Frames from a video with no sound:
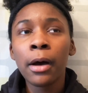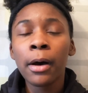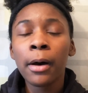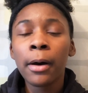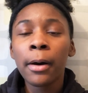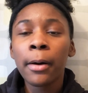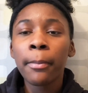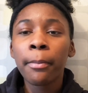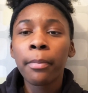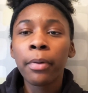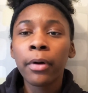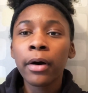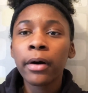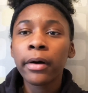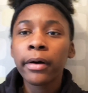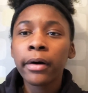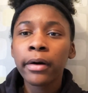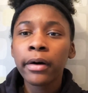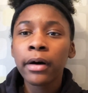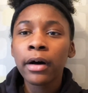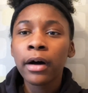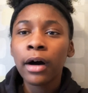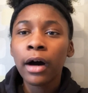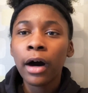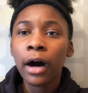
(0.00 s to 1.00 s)
But
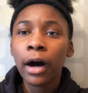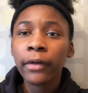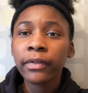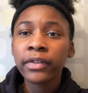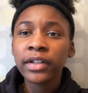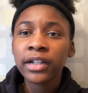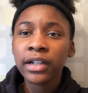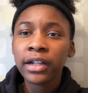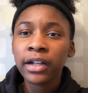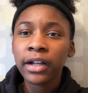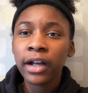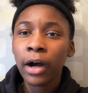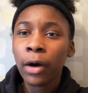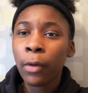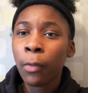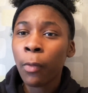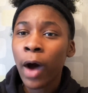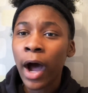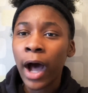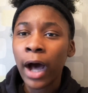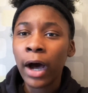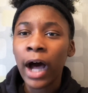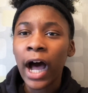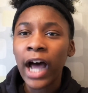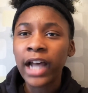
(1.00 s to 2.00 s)
after a
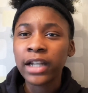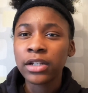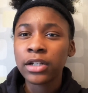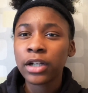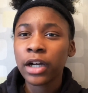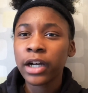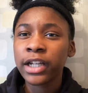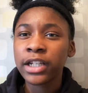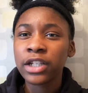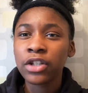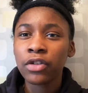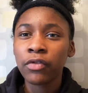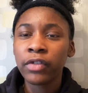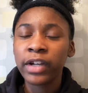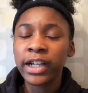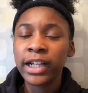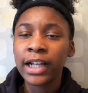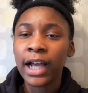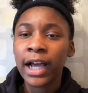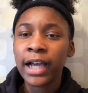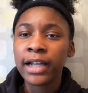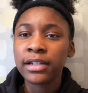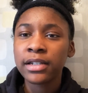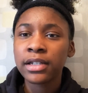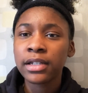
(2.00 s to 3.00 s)
while, I started to
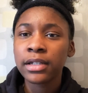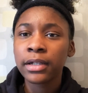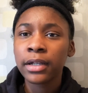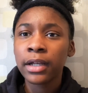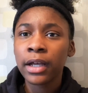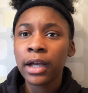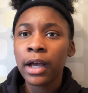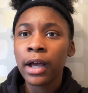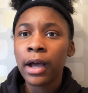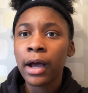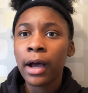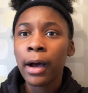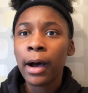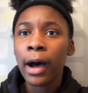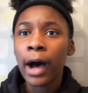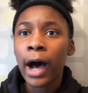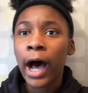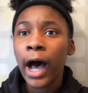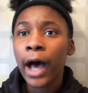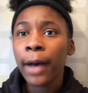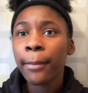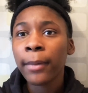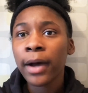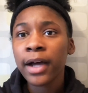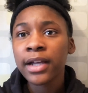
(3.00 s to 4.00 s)
realize I
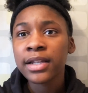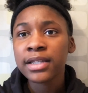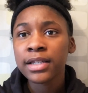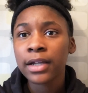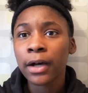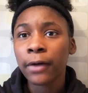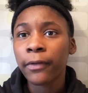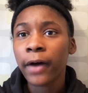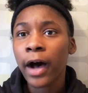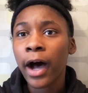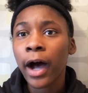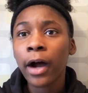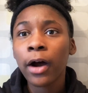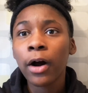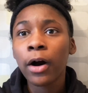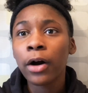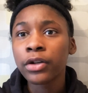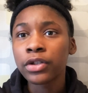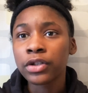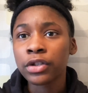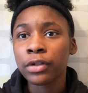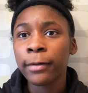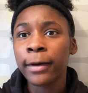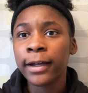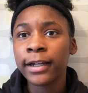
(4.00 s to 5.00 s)
myself, I can't
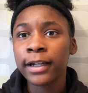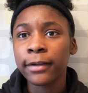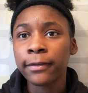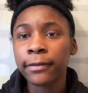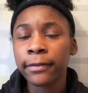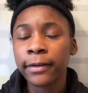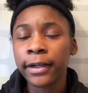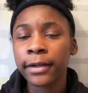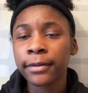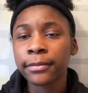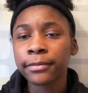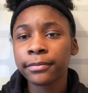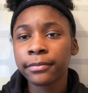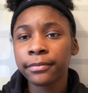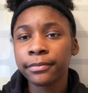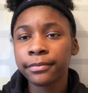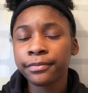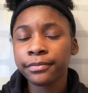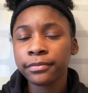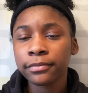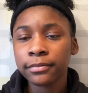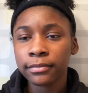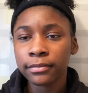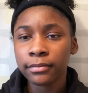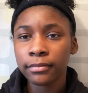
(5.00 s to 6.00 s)
do anything,
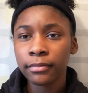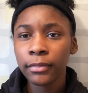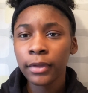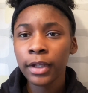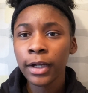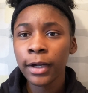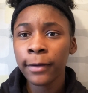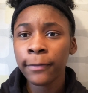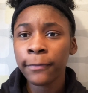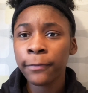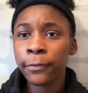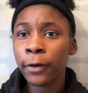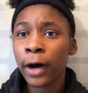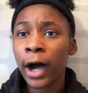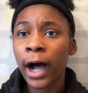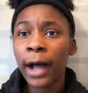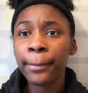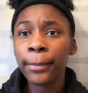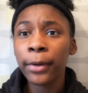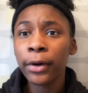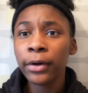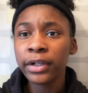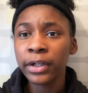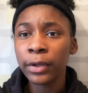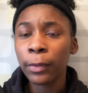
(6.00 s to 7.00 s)
for I'm
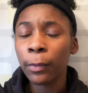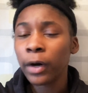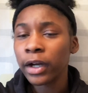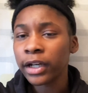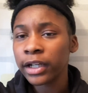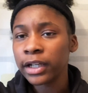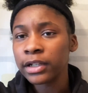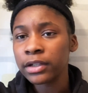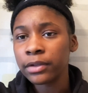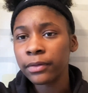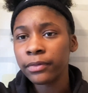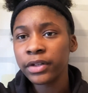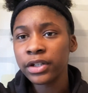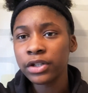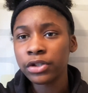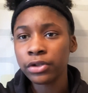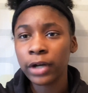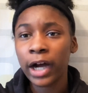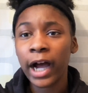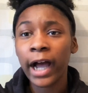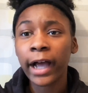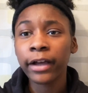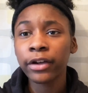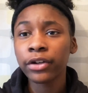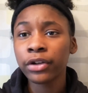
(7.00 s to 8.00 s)
only one individual.
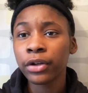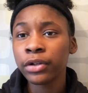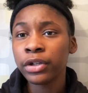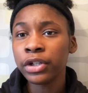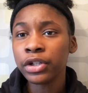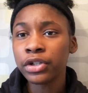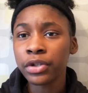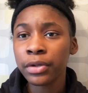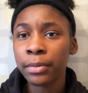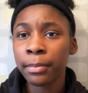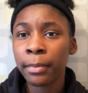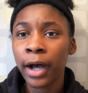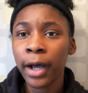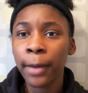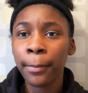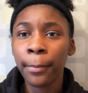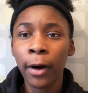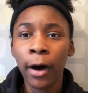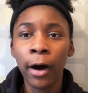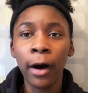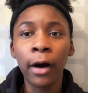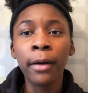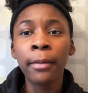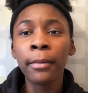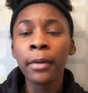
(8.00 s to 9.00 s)
I can only do my
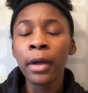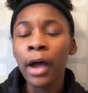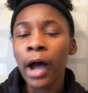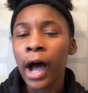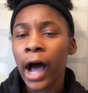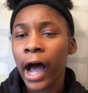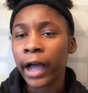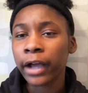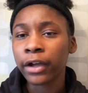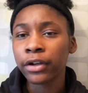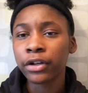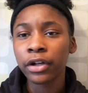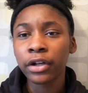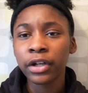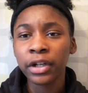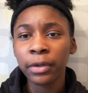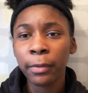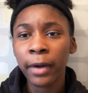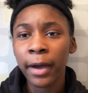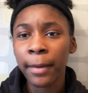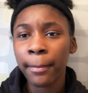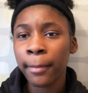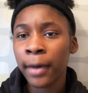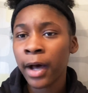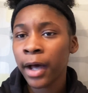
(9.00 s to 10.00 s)
part. I can only wear
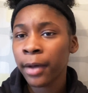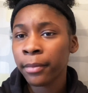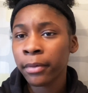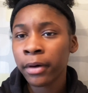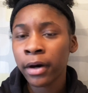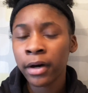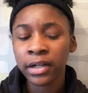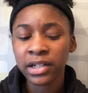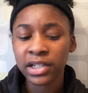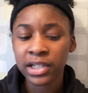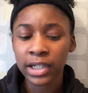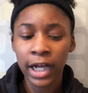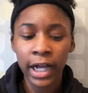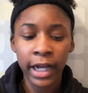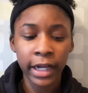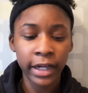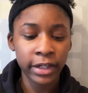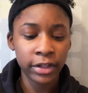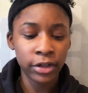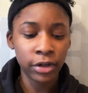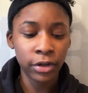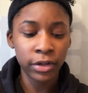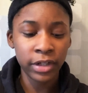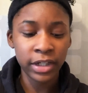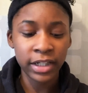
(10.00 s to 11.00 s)
my mask. I can
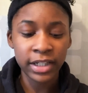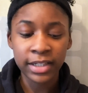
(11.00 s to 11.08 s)
only